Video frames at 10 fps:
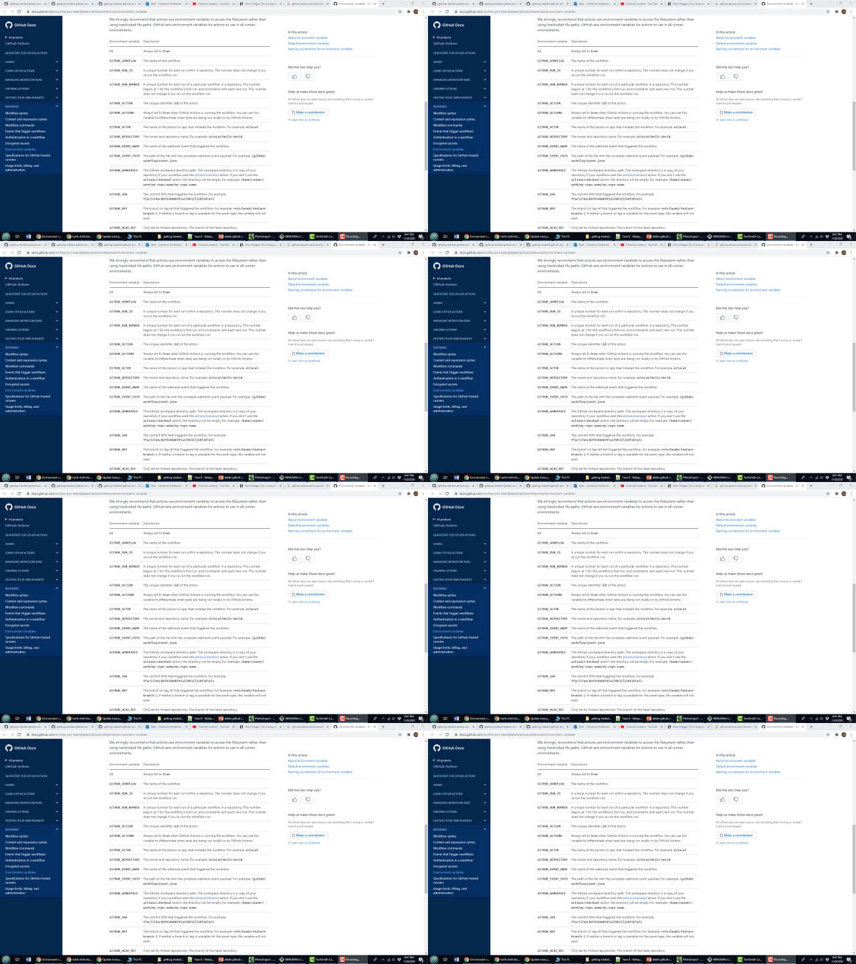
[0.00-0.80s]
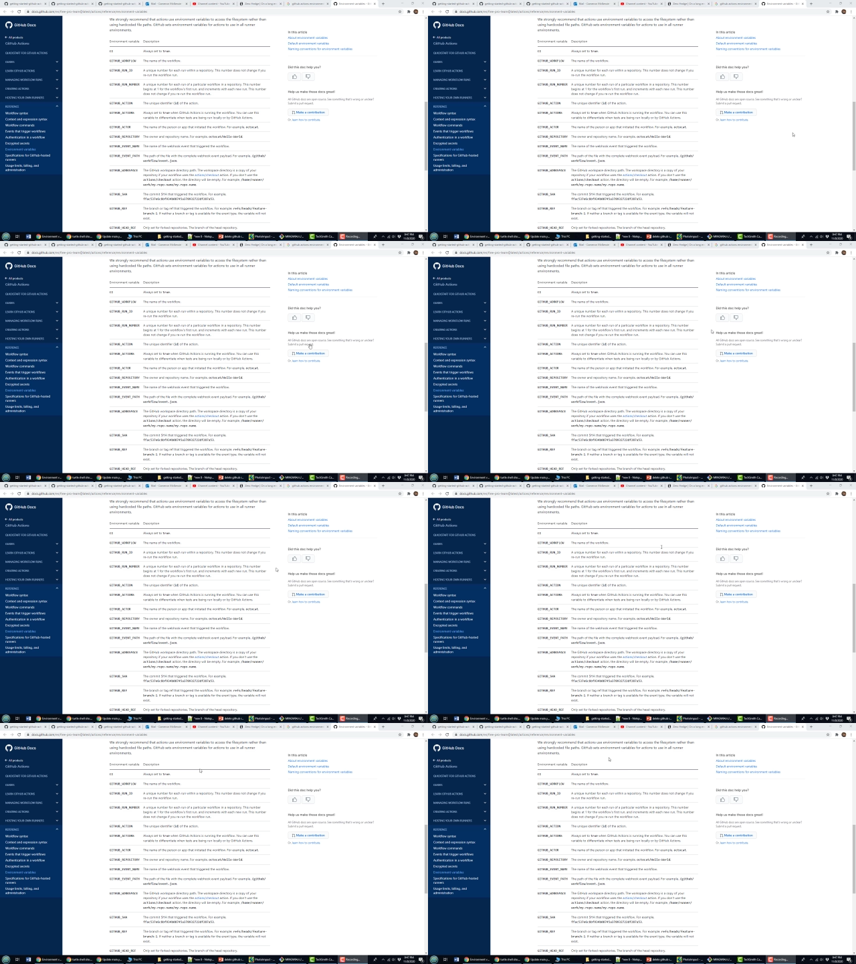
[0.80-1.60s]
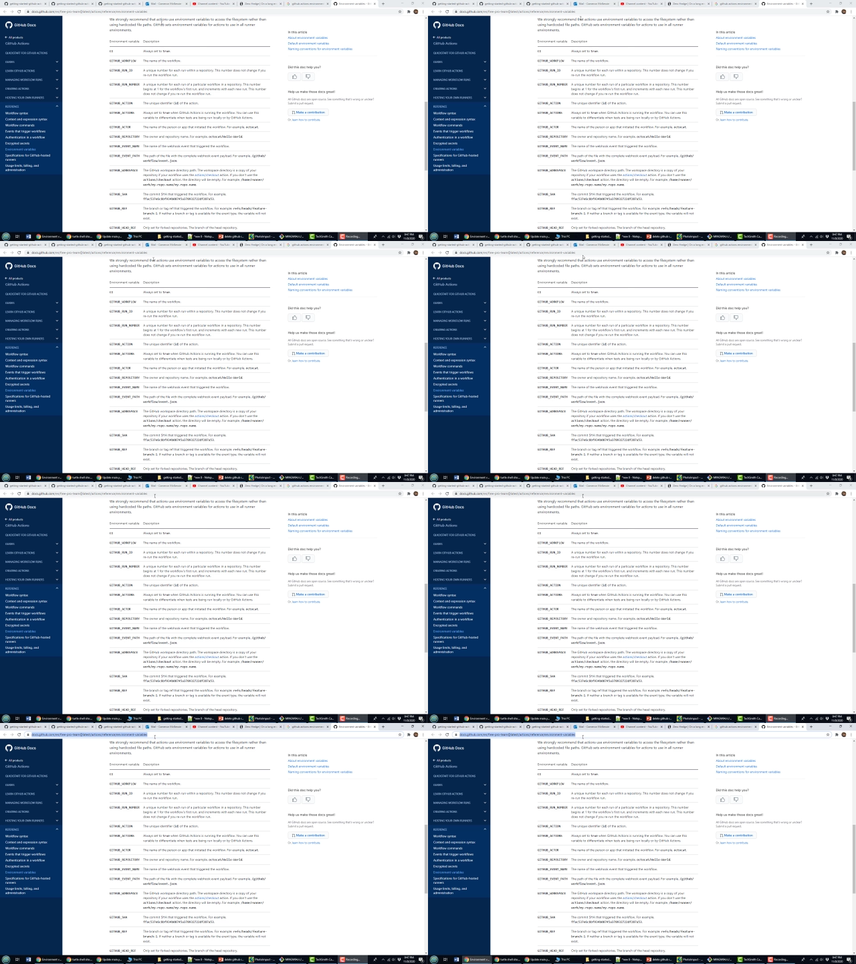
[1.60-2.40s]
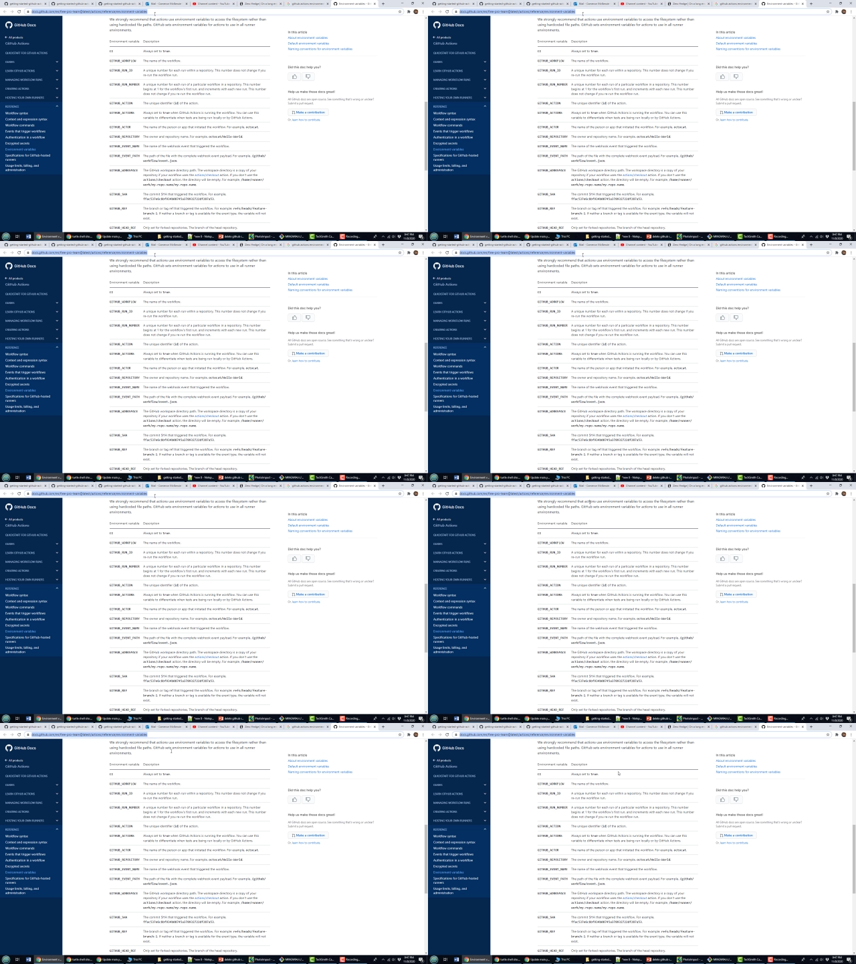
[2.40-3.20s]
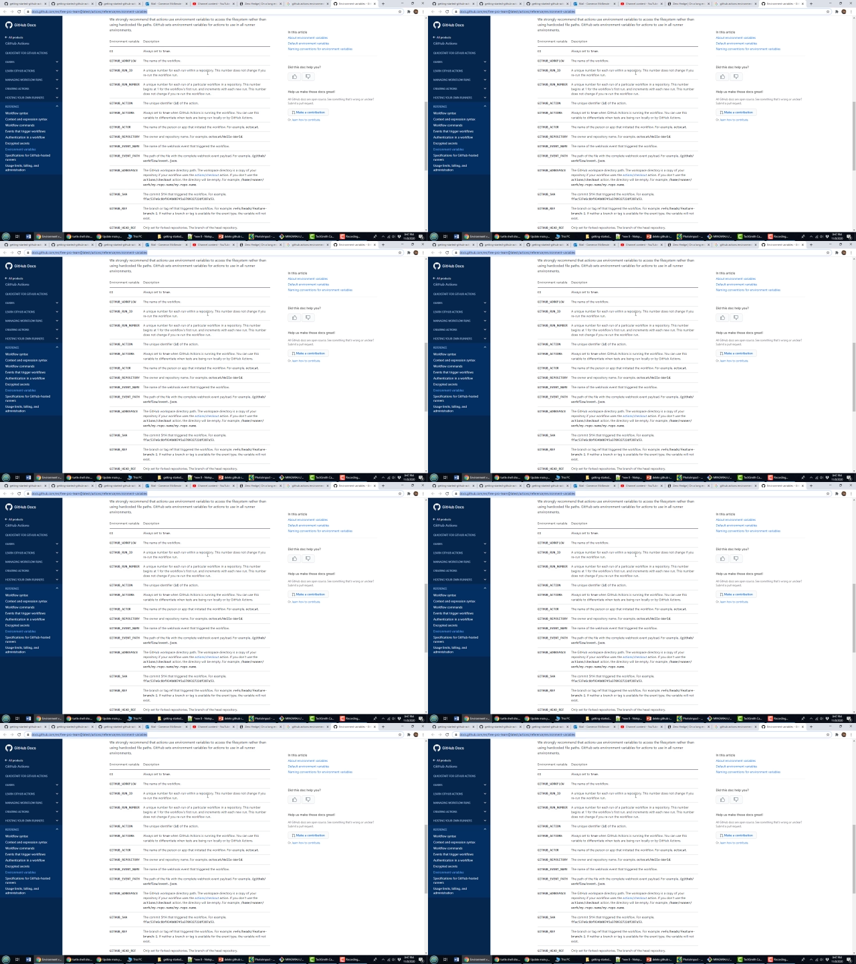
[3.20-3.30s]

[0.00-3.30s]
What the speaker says: Nobody's mouth can be seen.